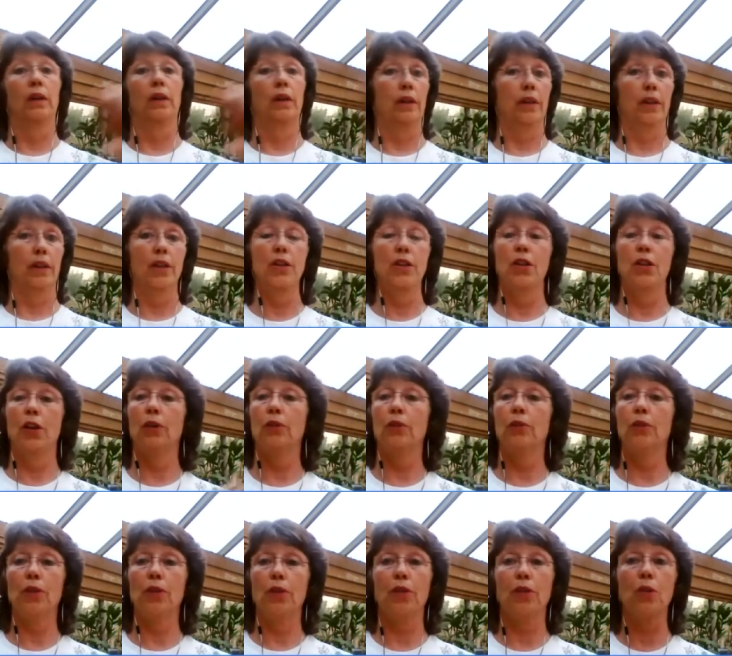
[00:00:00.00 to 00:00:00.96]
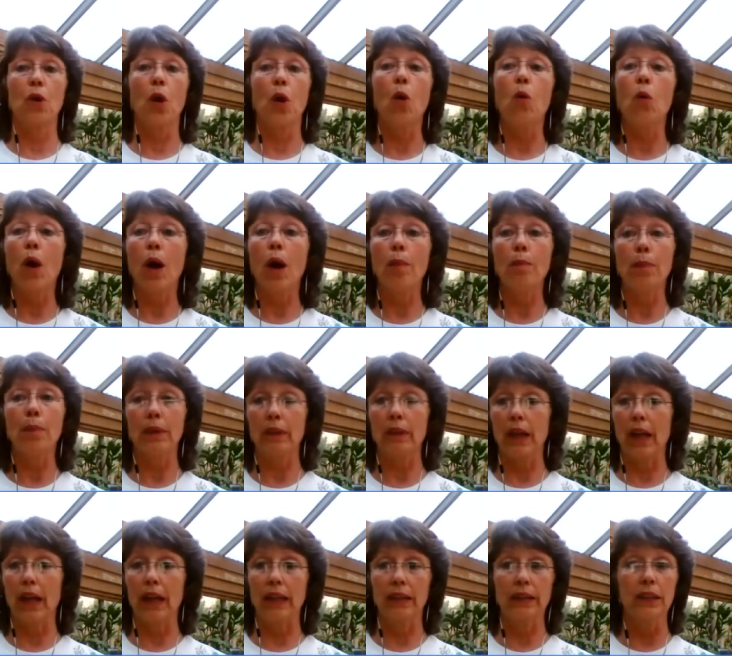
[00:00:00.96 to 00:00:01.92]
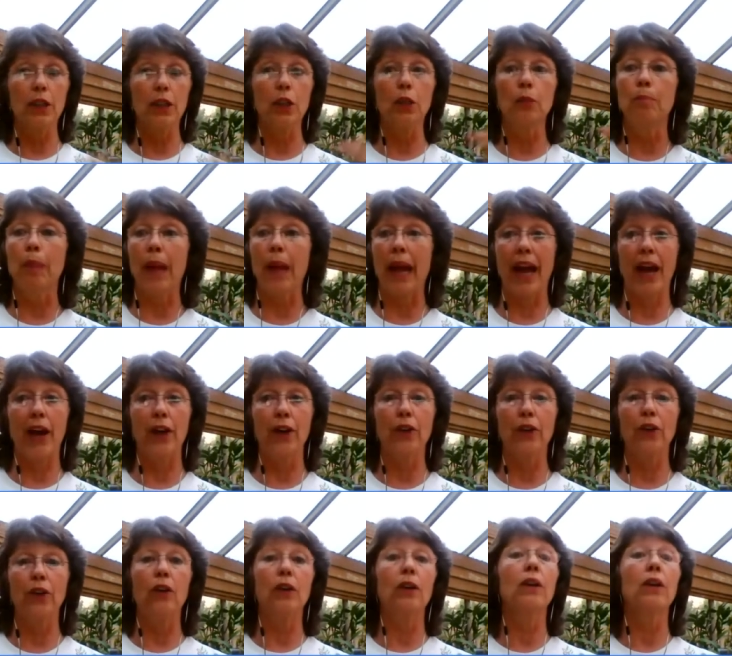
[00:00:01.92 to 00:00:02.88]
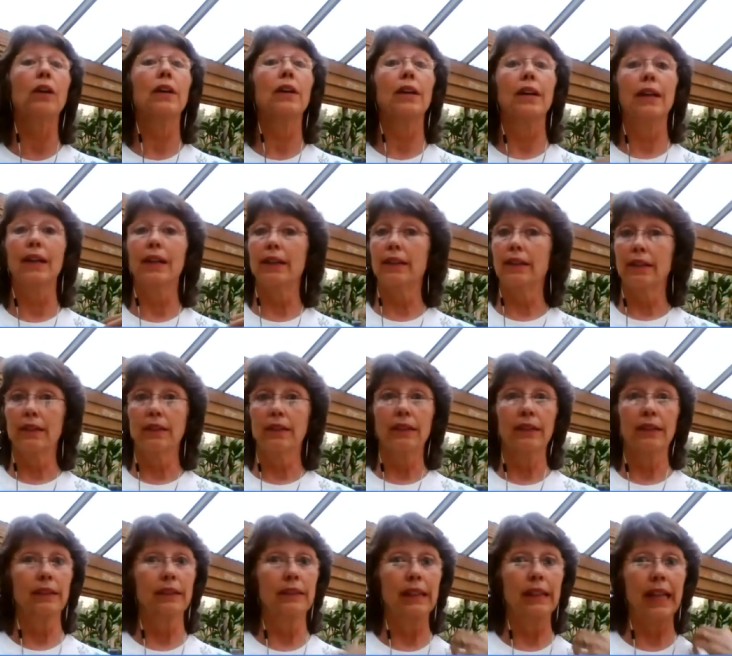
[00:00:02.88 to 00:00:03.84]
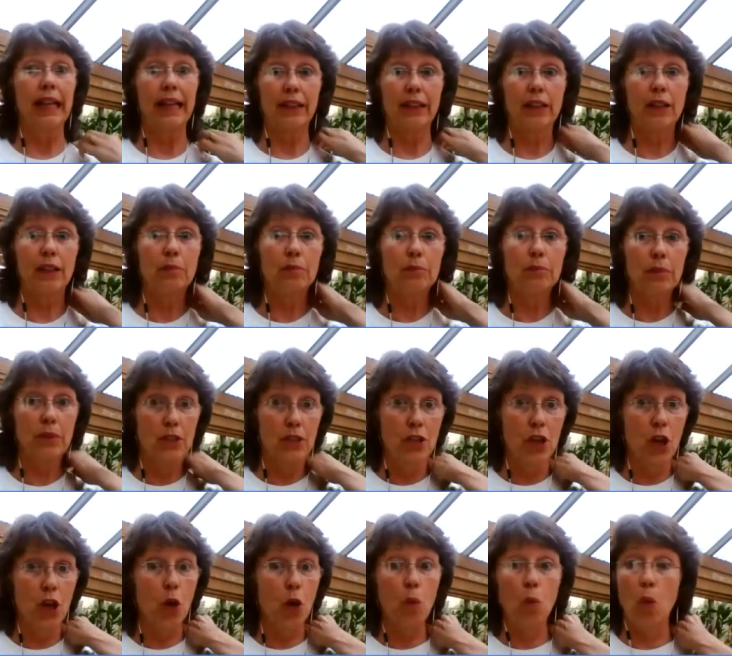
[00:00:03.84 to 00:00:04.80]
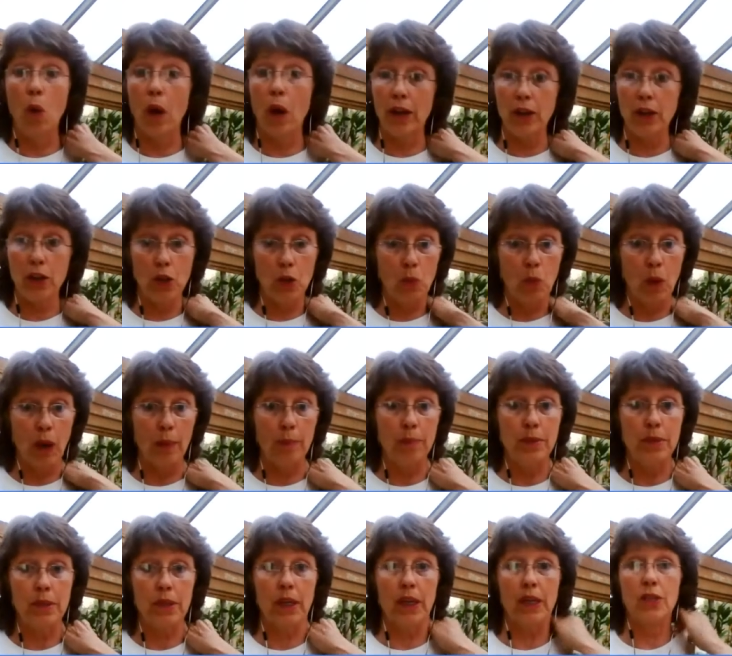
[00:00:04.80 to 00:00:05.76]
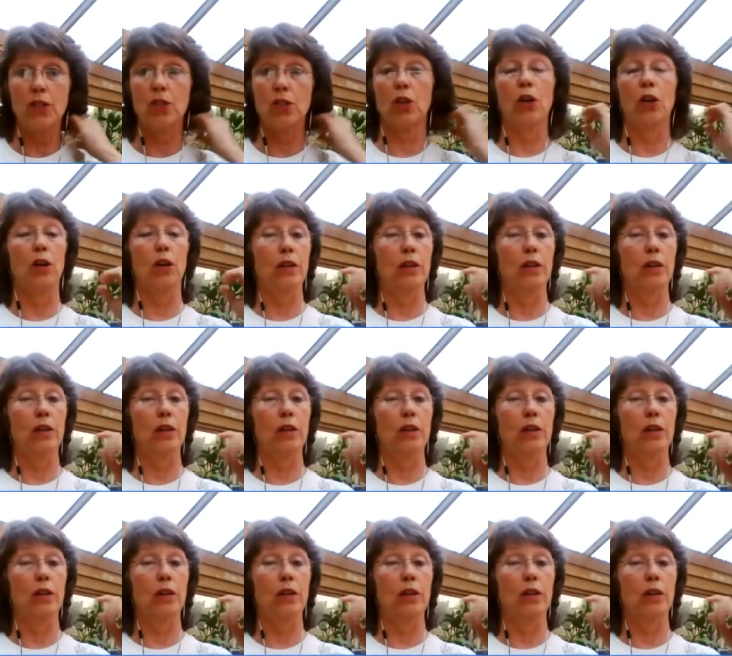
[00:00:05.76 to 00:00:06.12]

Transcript: you know, throw up a, a little banner, let them know what your websites are.